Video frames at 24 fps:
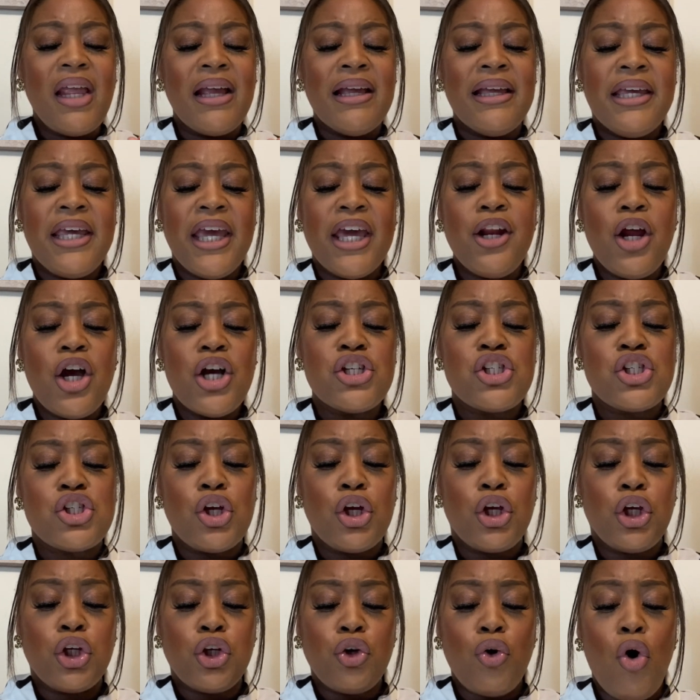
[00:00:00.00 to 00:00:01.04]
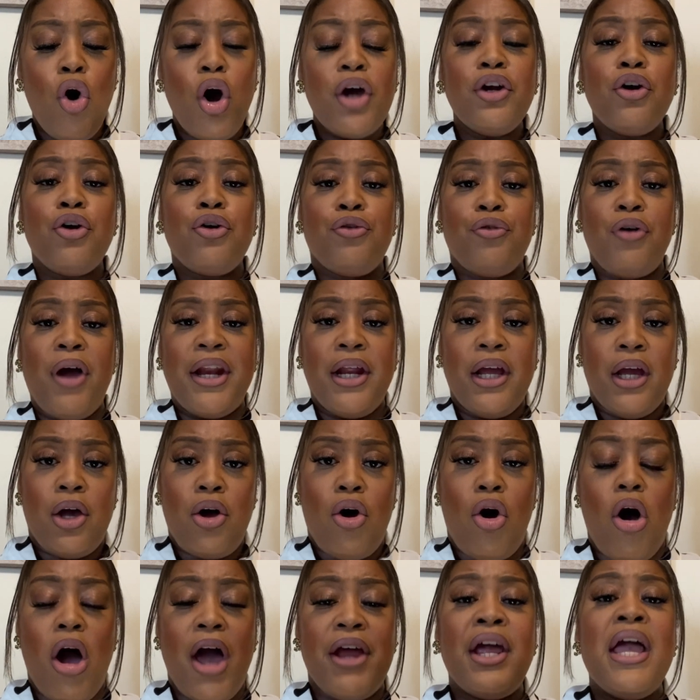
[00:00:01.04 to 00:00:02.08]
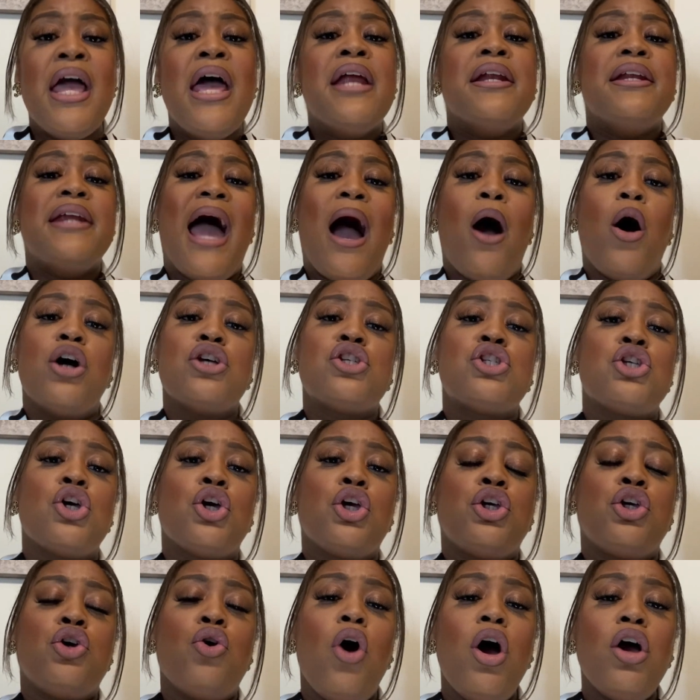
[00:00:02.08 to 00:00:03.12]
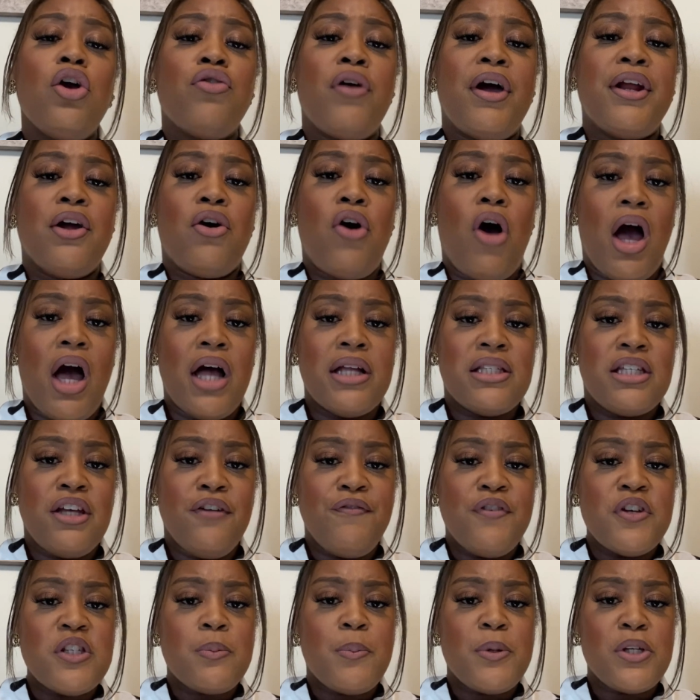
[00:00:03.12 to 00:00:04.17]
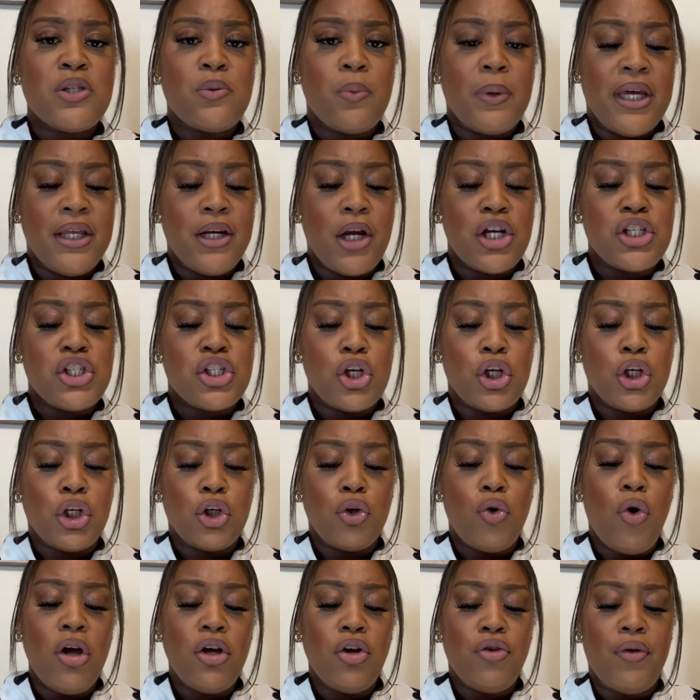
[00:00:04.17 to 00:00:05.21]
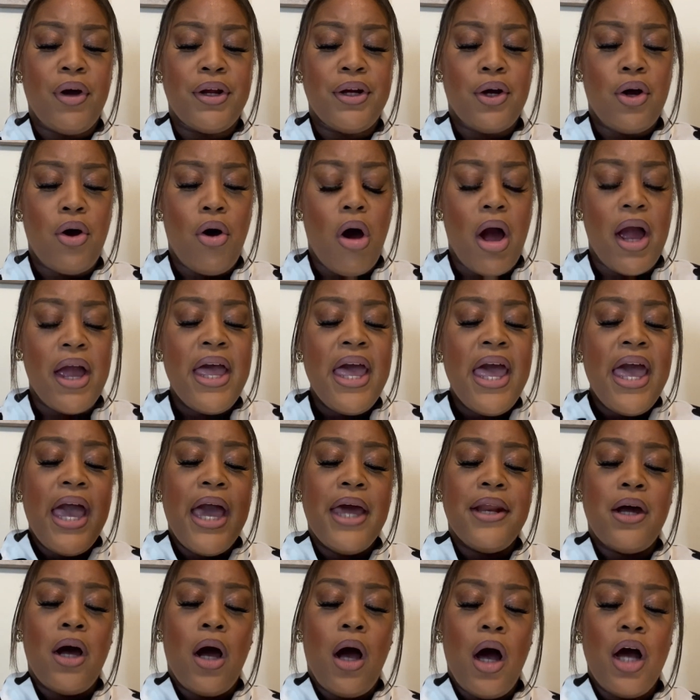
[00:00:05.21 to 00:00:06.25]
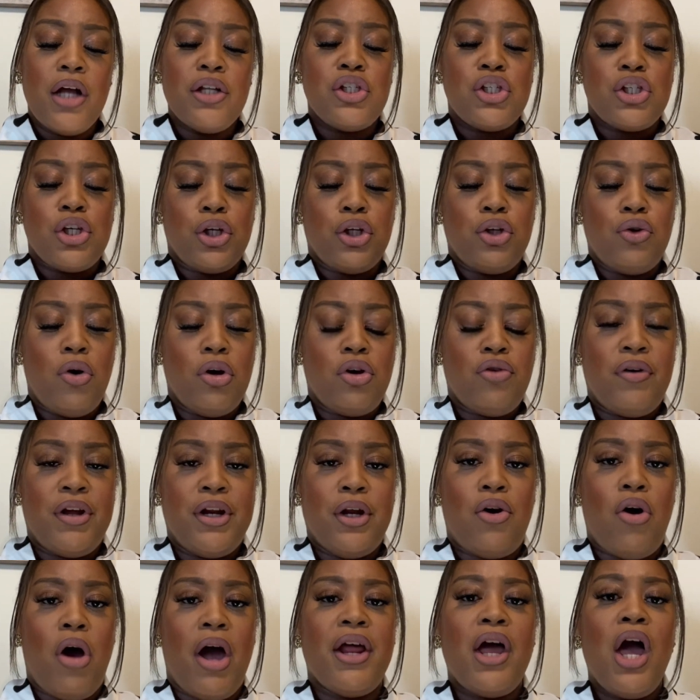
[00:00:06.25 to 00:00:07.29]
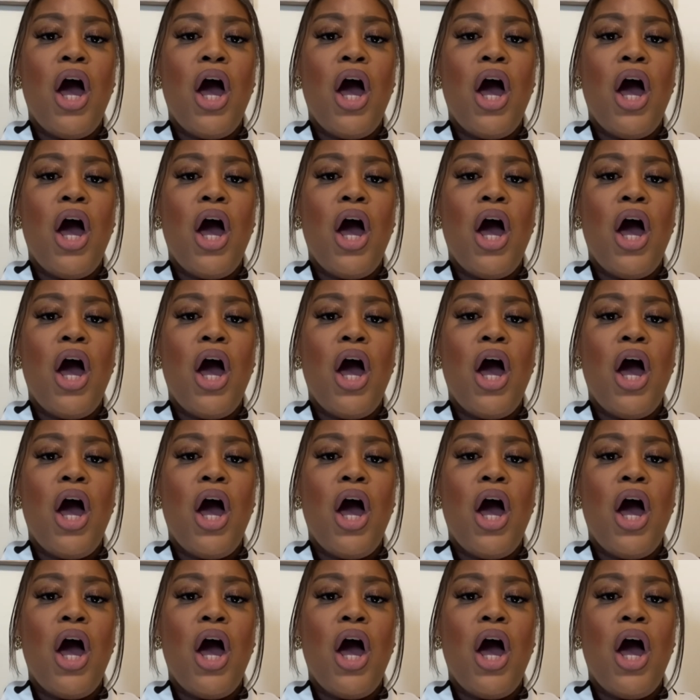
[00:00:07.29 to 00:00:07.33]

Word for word: Get a secured credit card. Now, a secure credit card, a difference between a secure credit card and an unsecured credit card.